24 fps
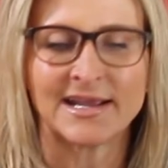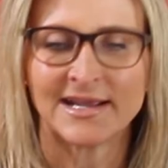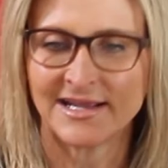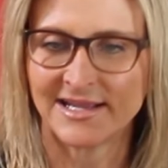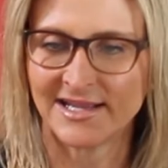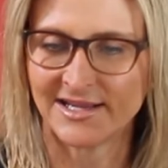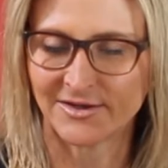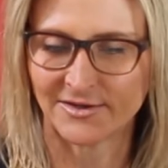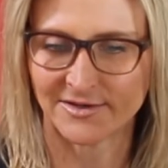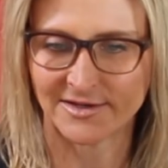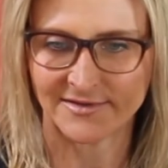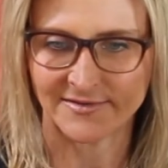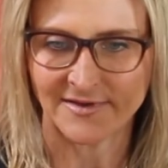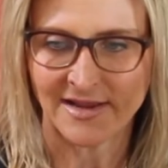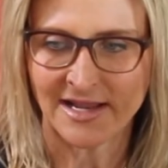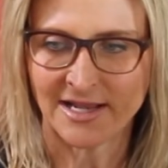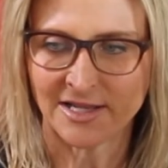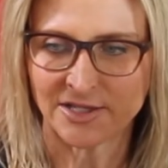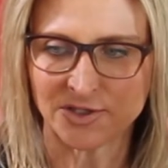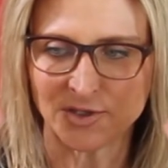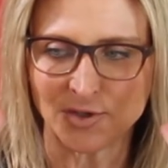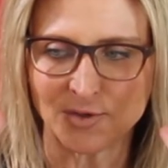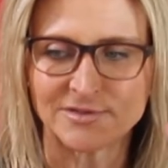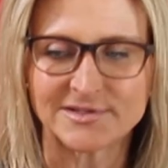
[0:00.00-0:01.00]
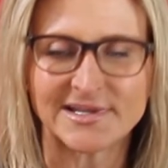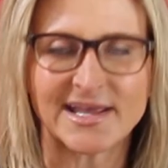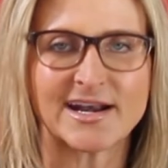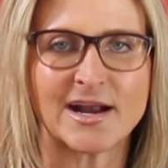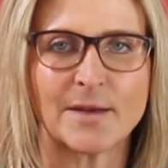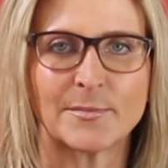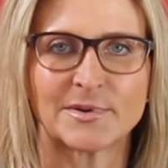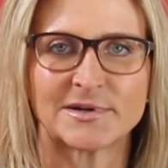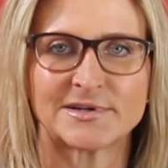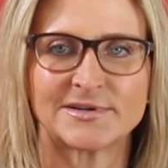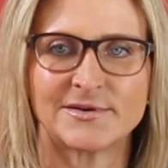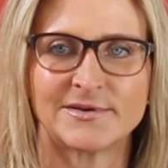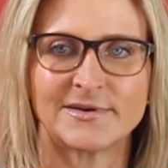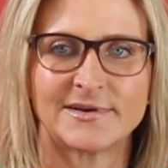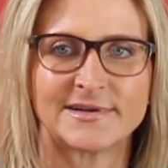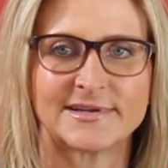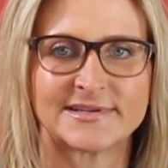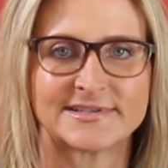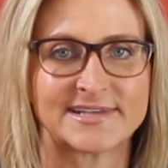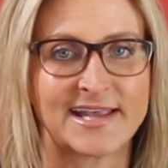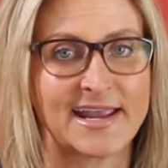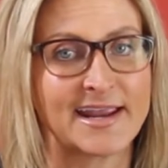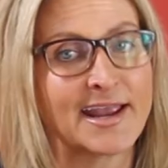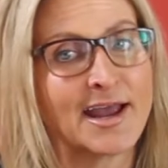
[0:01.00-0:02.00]
He could have used that opportunity to
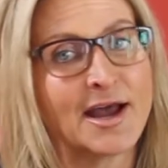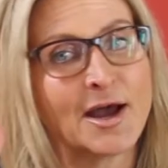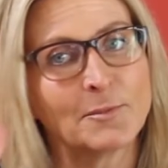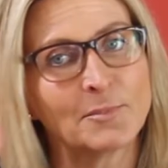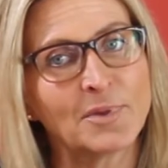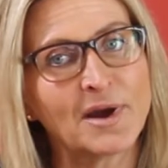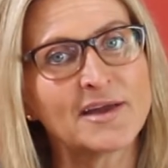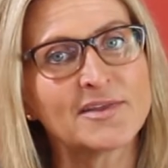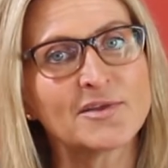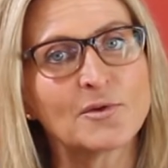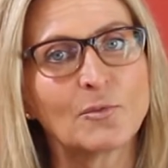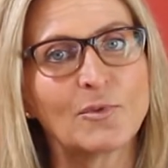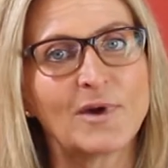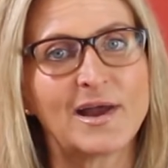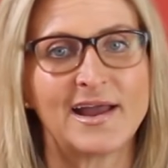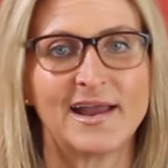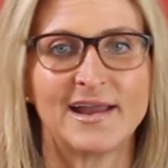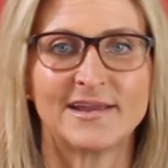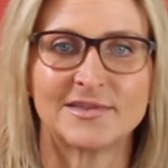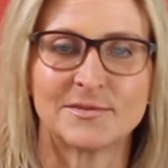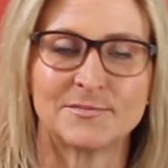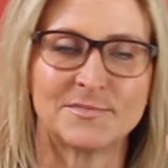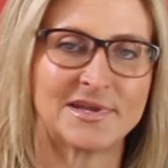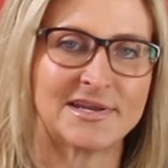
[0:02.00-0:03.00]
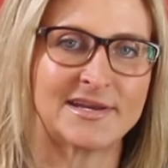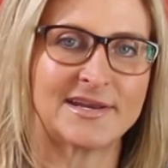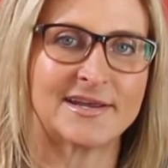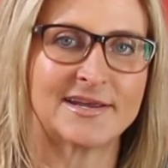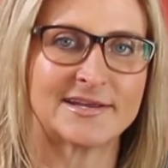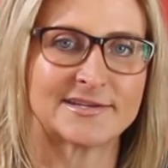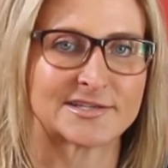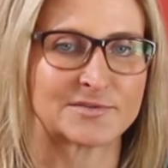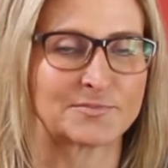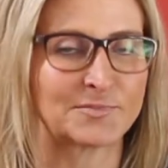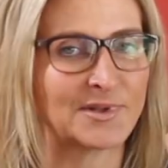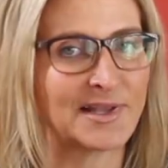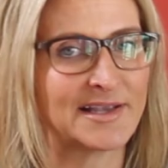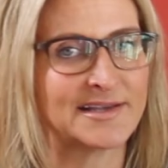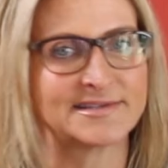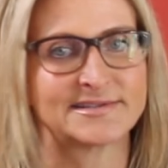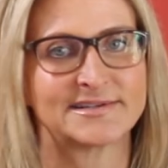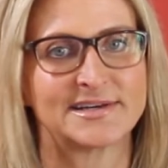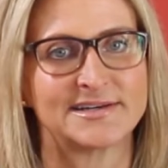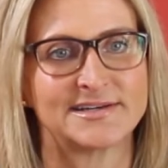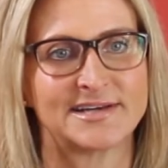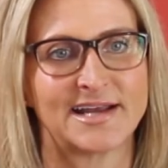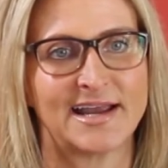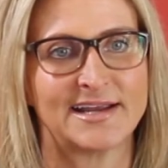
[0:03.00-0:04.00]
say, by the way, the media has
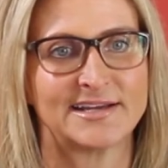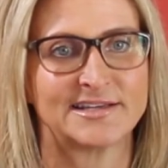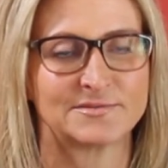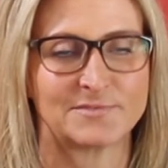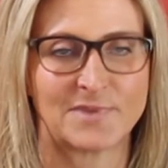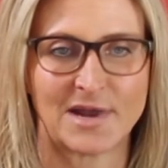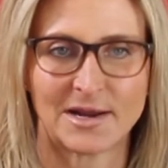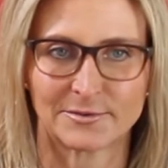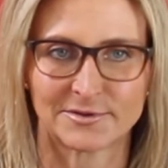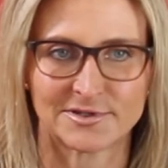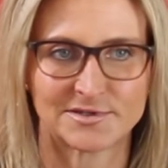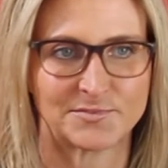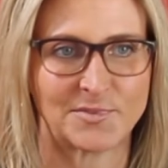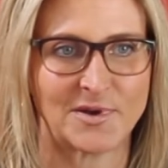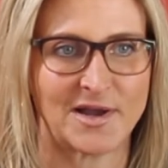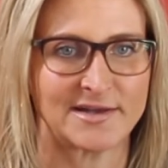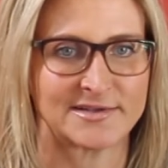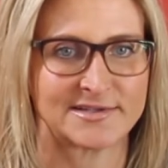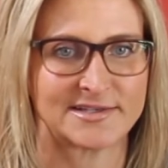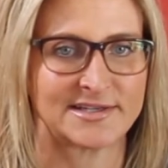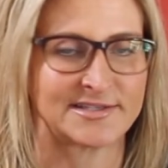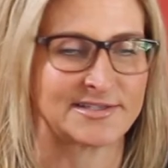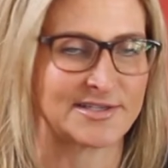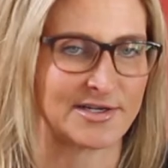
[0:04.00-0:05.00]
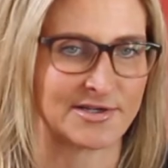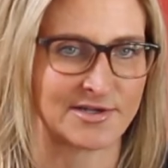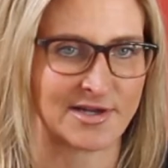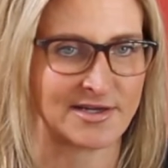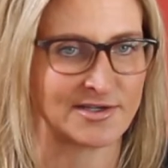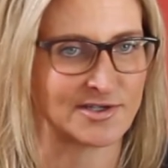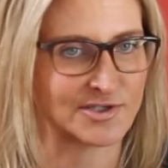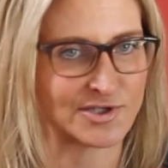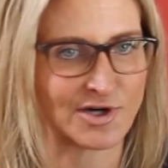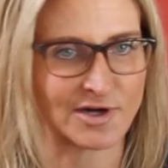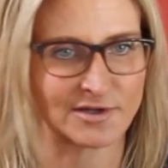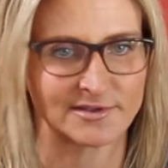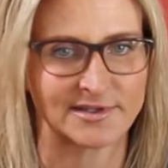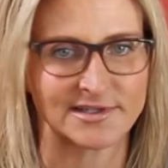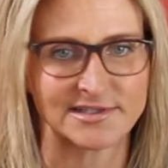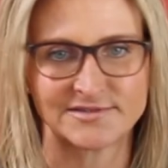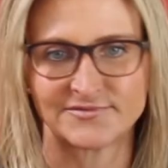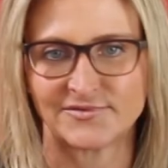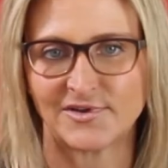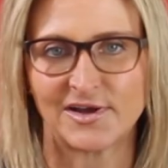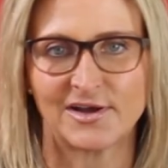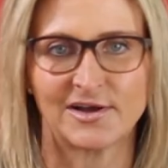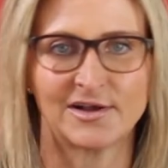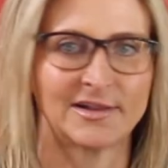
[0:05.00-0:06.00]
spliced and diced my responses in
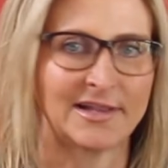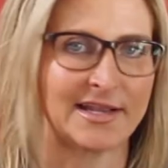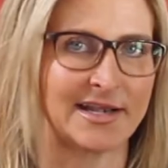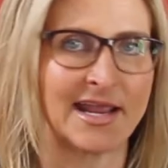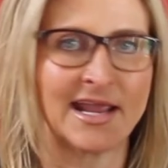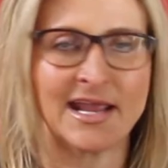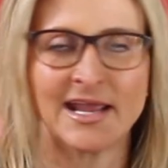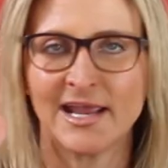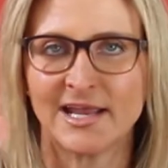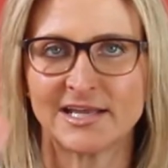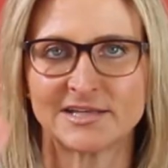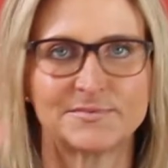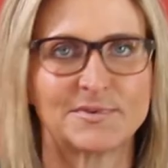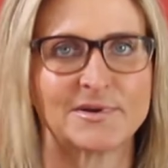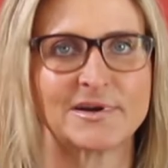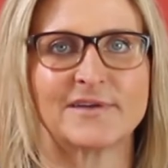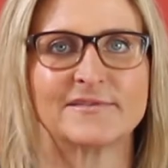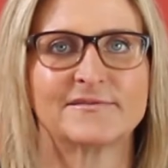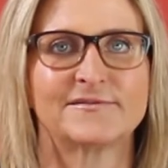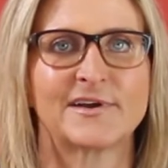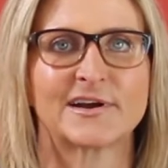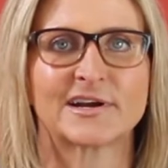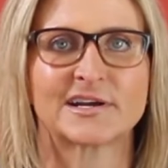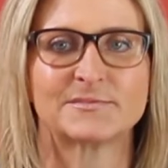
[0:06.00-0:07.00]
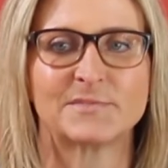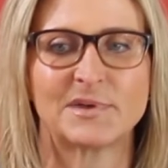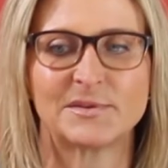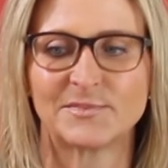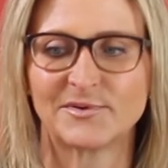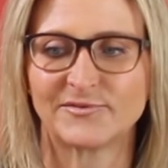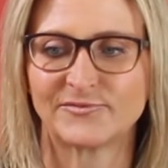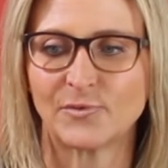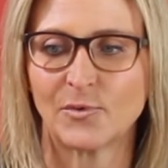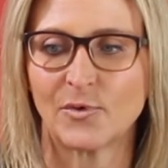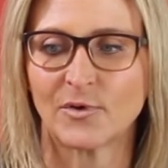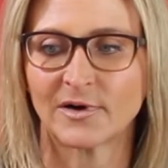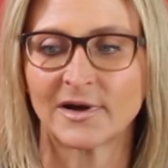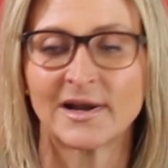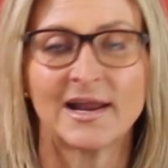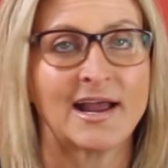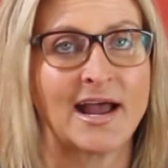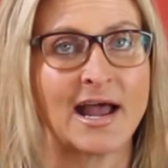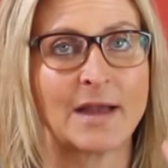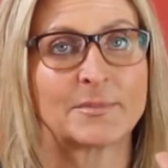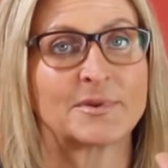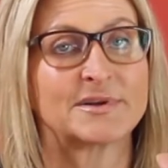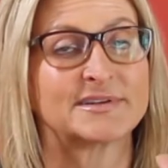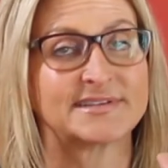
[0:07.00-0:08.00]
Charlottesville and has been unfair to me before.
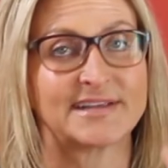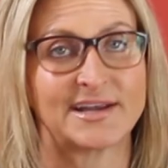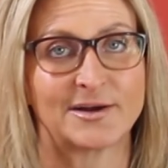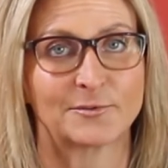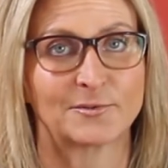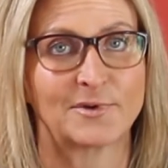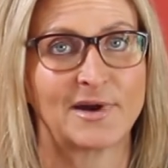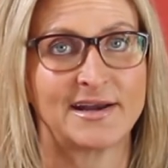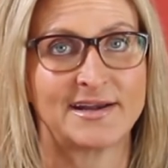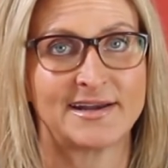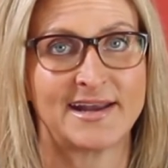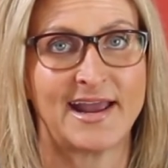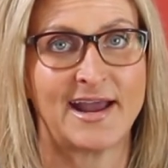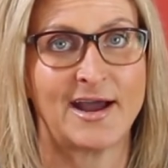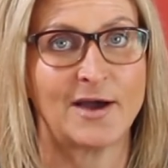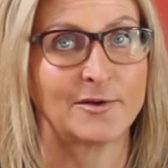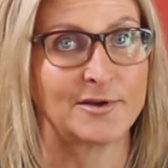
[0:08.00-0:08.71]
I'm going to say it right now.